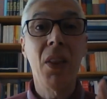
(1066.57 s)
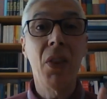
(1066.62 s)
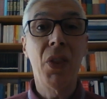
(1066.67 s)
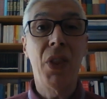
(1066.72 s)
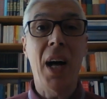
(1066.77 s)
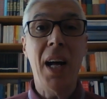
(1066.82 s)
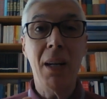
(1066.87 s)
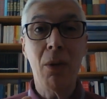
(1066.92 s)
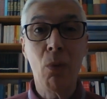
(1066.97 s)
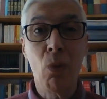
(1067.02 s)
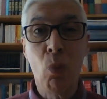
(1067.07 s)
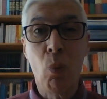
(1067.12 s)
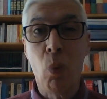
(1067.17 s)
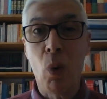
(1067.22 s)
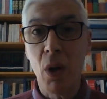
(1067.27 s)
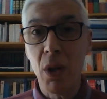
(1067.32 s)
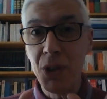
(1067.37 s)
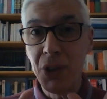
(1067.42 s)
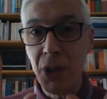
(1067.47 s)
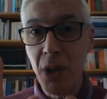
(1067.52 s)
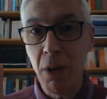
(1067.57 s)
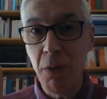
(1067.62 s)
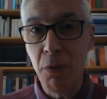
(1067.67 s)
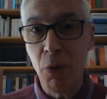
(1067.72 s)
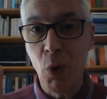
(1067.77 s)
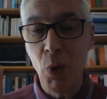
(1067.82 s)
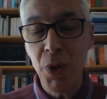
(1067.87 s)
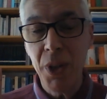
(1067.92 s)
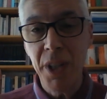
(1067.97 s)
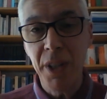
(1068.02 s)
That was
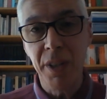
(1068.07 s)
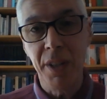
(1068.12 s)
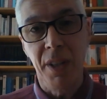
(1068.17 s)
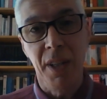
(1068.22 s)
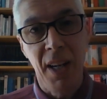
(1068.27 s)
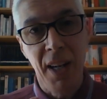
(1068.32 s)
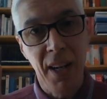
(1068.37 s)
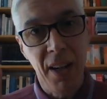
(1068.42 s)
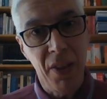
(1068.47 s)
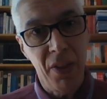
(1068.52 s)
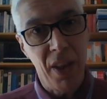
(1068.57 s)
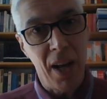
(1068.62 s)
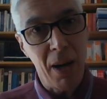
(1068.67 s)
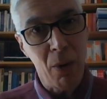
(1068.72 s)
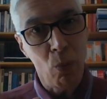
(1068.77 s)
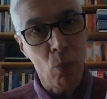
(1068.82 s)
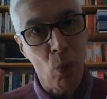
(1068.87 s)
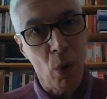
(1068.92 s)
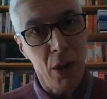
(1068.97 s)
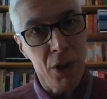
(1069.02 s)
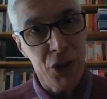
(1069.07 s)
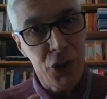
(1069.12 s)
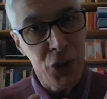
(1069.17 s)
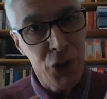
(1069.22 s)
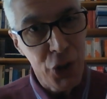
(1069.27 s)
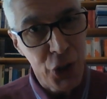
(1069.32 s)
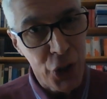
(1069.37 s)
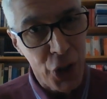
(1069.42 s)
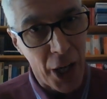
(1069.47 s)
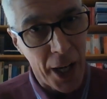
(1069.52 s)
avoided. That was
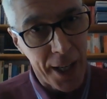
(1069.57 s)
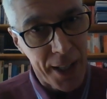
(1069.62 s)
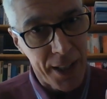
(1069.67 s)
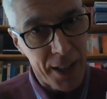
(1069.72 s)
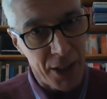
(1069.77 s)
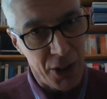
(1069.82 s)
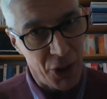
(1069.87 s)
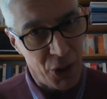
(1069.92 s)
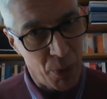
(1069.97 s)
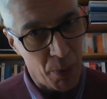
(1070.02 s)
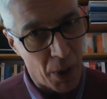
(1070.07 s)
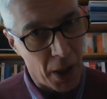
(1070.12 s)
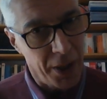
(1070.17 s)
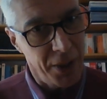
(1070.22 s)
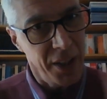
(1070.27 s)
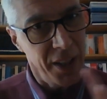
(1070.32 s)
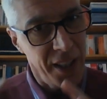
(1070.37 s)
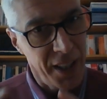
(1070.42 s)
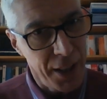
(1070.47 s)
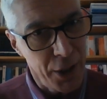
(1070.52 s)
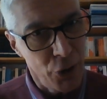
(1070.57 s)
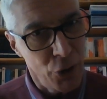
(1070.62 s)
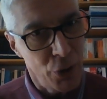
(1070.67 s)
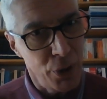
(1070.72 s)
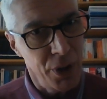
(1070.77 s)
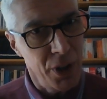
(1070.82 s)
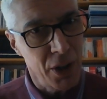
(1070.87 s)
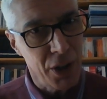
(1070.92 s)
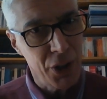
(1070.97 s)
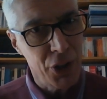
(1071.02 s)
changed by the
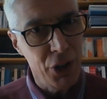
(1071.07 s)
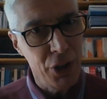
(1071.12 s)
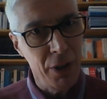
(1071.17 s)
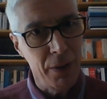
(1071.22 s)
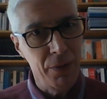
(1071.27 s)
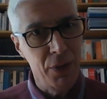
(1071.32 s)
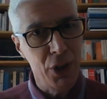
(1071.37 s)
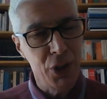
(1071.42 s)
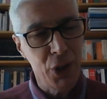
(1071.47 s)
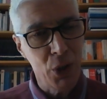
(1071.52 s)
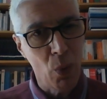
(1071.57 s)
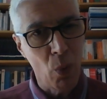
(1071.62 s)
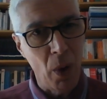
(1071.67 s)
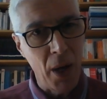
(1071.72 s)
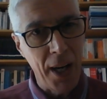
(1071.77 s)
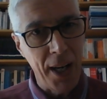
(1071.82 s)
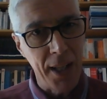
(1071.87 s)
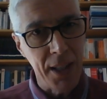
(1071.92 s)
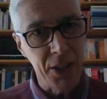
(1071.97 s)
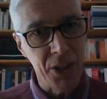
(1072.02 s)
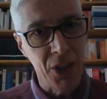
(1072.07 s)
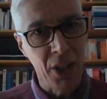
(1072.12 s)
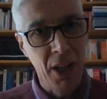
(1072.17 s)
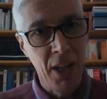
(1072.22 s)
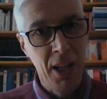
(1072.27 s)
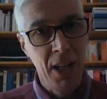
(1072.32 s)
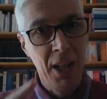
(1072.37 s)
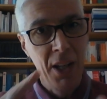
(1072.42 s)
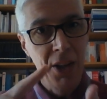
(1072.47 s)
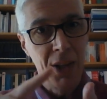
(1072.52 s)
introduction of the squares.
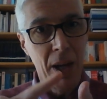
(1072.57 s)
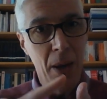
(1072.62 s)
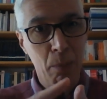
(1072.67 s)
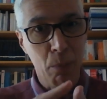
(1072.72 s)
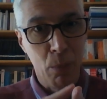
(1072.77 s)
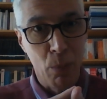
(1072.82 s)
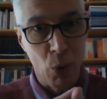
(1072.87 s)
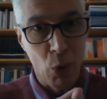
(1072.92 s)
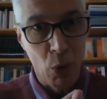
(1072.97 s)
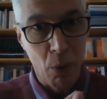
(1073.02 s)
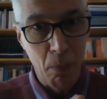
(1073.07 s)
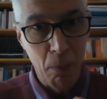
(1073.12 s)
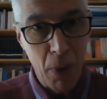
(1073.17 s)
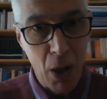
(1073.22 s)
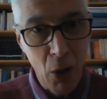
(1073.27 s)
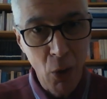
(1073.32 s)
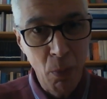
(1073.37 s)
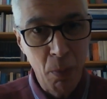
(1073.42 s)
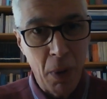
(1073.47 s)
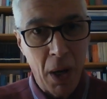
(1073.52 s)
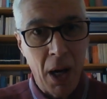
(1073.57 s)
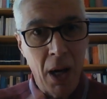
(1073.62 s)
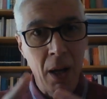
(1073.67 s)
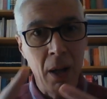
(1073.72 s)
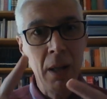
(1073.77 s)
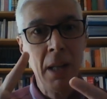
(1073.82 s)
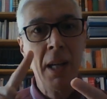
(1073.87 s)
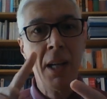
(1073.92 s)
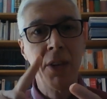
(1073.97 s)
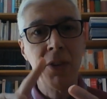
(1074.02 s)
They're more
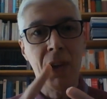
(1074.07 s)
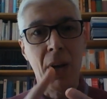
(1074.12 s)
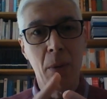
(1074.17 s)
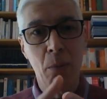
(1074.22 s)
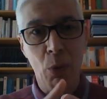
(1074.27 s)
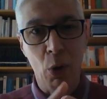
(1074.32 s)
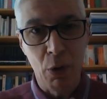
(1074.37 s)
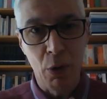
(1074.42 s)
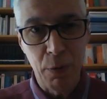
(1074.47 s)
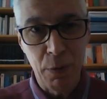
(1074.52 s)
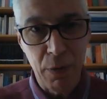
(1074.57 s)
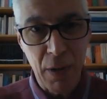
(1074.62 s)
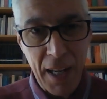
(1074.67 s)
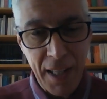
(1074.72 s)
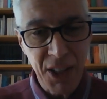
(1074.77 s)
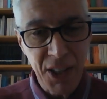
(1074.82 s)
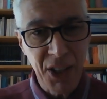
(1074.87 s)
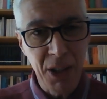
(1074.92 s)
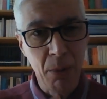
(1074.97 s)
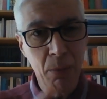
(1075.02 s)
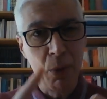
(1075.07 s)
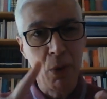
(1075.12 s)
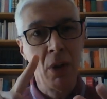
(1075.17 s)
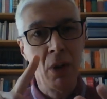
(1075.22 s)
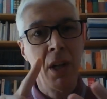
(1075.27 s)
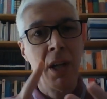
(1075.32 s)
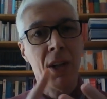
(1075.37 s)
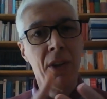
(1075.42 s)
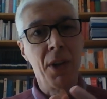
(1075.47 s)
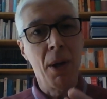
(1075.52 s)
mobile, they're more
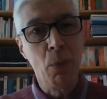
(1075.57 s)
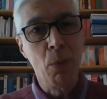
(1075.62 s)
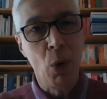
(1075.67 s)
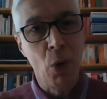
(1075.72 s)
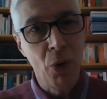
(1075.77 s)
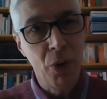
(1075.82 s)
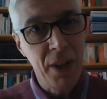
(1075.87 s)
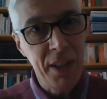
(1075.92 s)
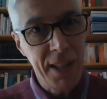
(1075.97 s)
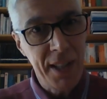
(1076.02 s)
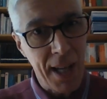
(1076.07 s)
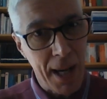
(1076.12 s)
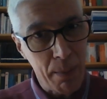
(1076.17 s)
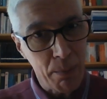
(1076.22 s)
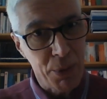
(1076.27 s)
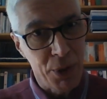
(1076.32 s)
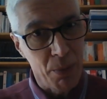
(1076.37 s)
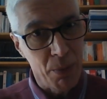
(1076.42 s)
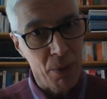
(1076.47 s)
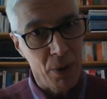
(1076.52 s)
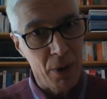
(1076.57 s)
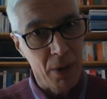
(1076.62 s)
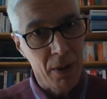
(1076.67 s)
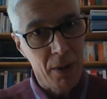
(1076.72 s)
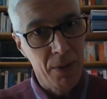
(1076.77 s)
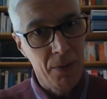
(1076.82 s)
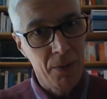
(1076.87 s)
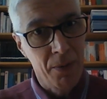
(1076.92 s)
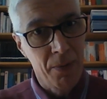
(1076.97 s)
flexible, they're more adaptable.